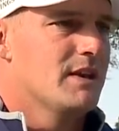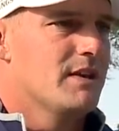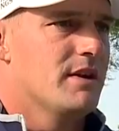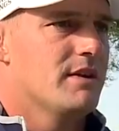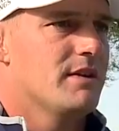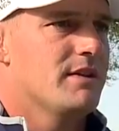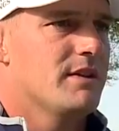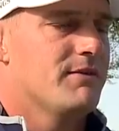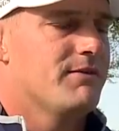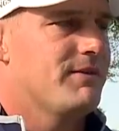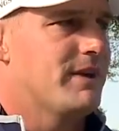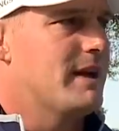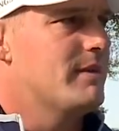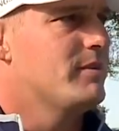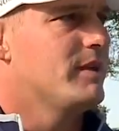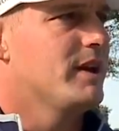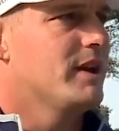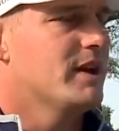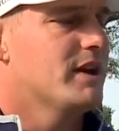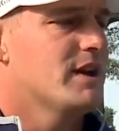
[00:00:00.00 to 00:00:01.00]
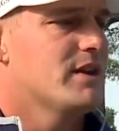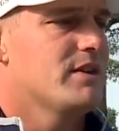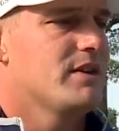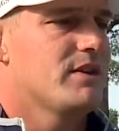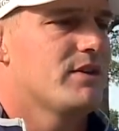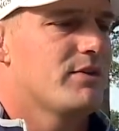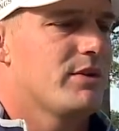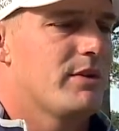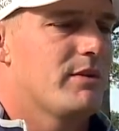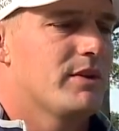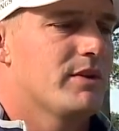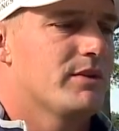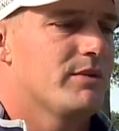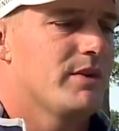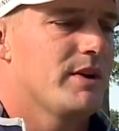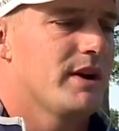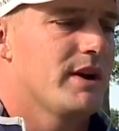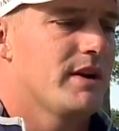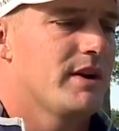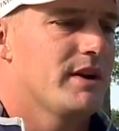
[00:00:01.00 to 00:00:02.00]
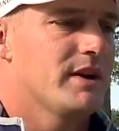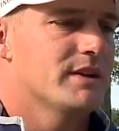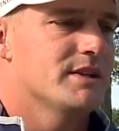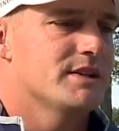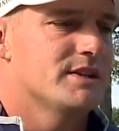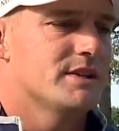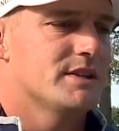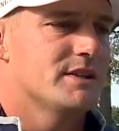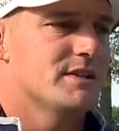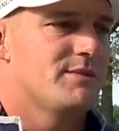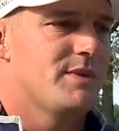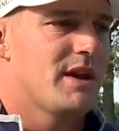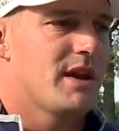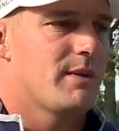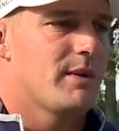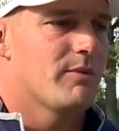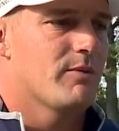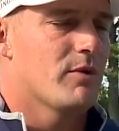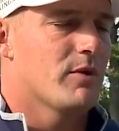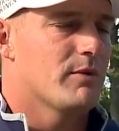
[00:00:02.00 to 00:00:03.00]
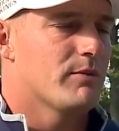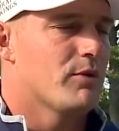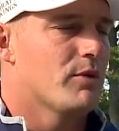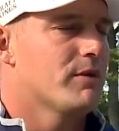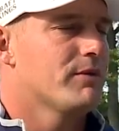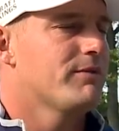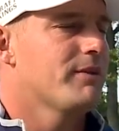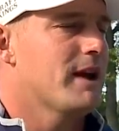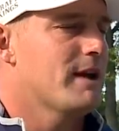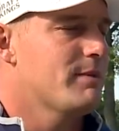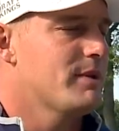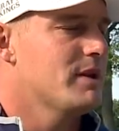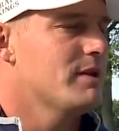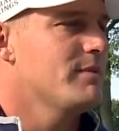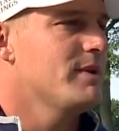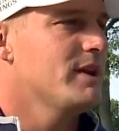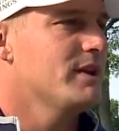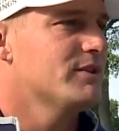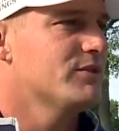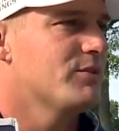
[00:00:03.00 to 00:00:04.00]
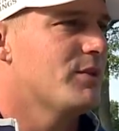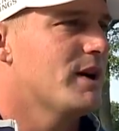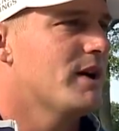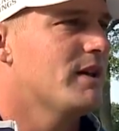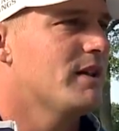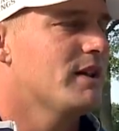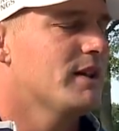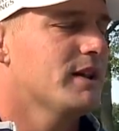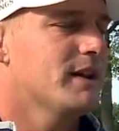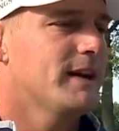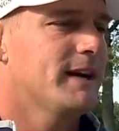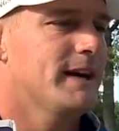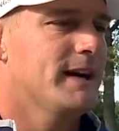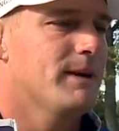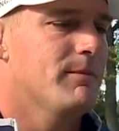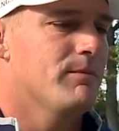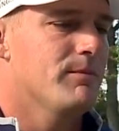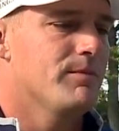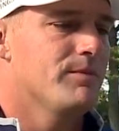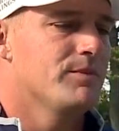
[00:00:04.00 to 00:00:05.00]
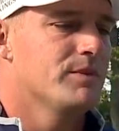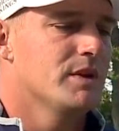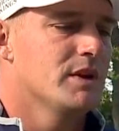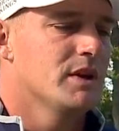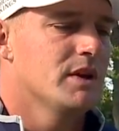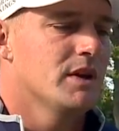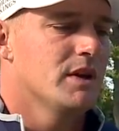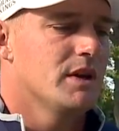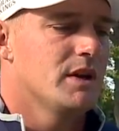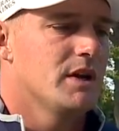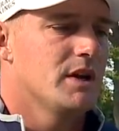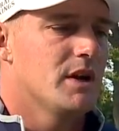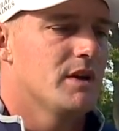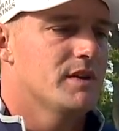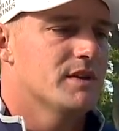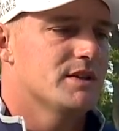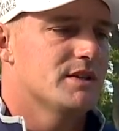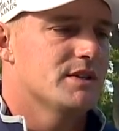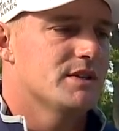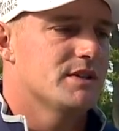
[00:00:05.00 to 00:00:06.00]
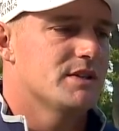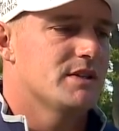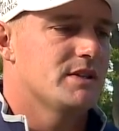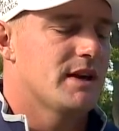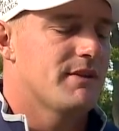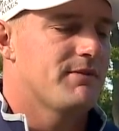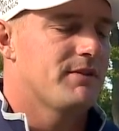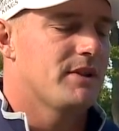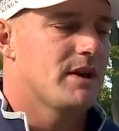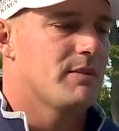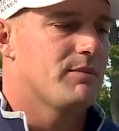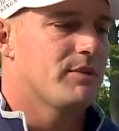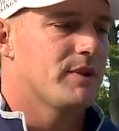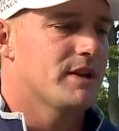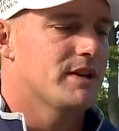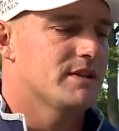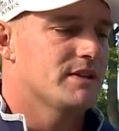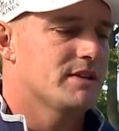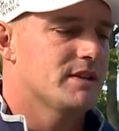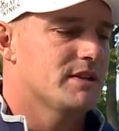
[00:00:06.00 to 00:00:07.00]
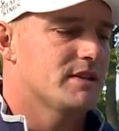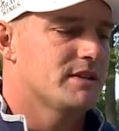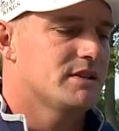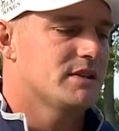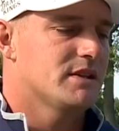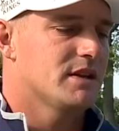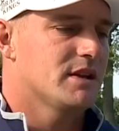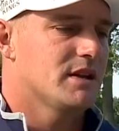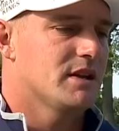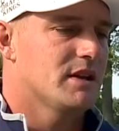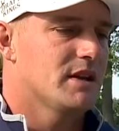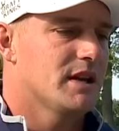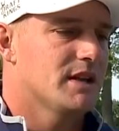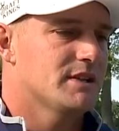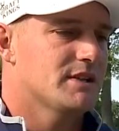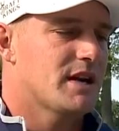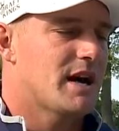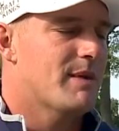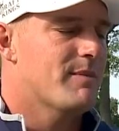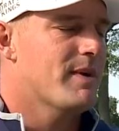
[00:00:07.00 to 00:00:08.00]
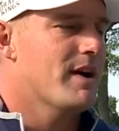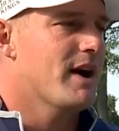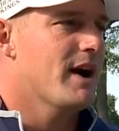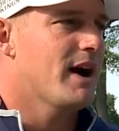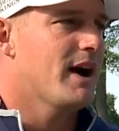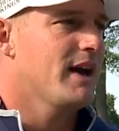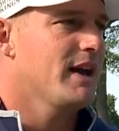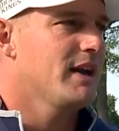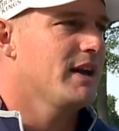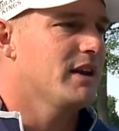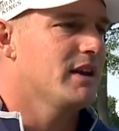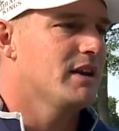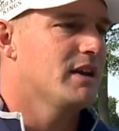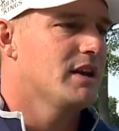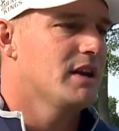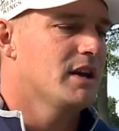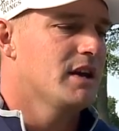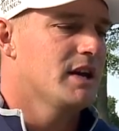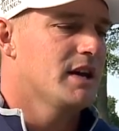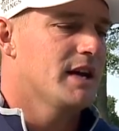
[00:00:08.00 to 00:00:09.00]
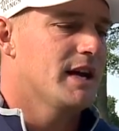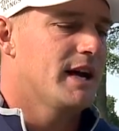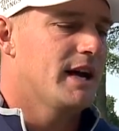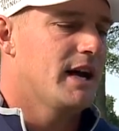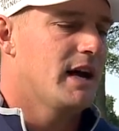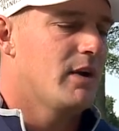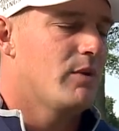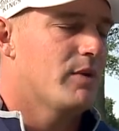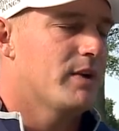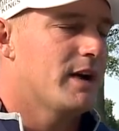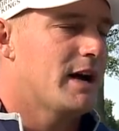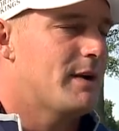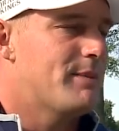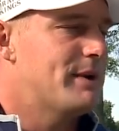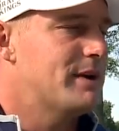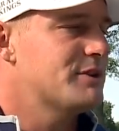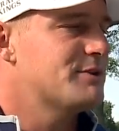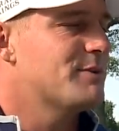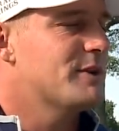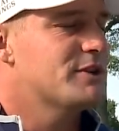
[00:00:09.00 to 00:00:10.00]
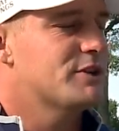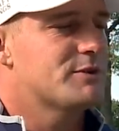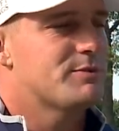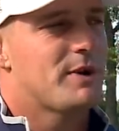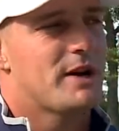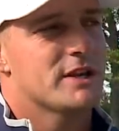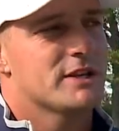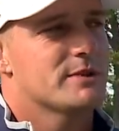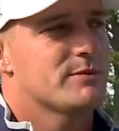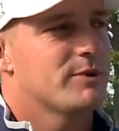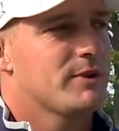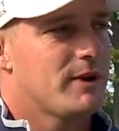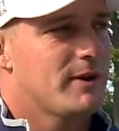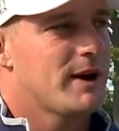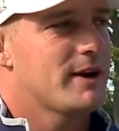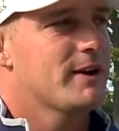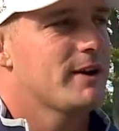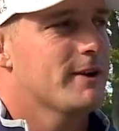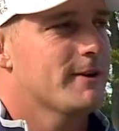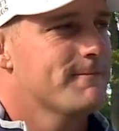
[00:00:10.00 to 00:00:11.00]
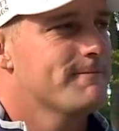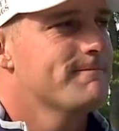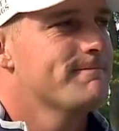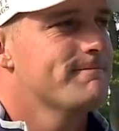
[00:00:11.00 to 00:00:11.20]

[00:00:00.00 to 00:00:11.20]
Club? They're family, and I think the 313 area is becoming more and more family to me as well. You know, this is definitely a place that has caught my eye, and I want to help out as much as possible around here.